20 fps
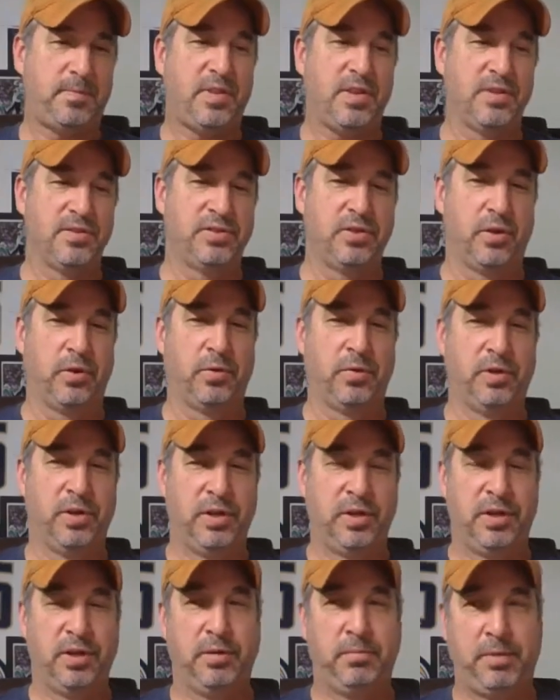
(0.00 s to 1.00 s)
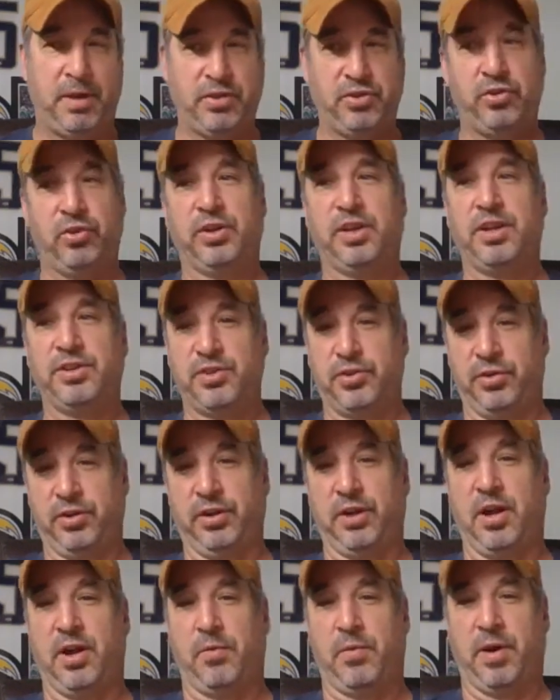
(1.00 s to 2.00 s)
So make sure your kids are
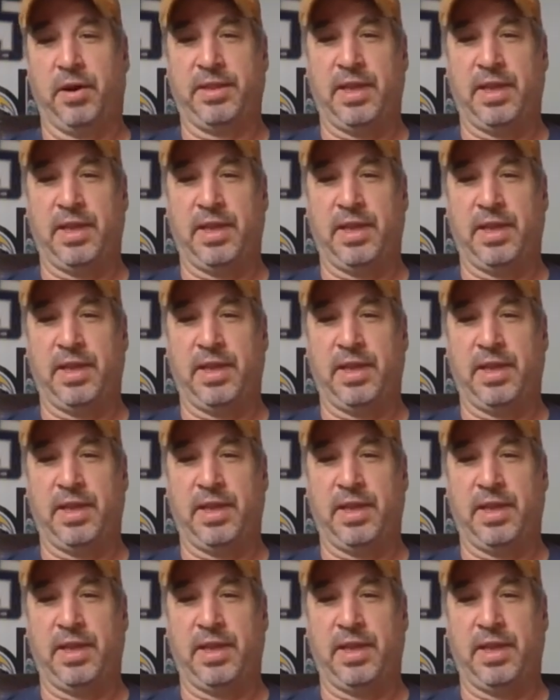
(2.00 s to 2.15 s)
drinking a lot of water.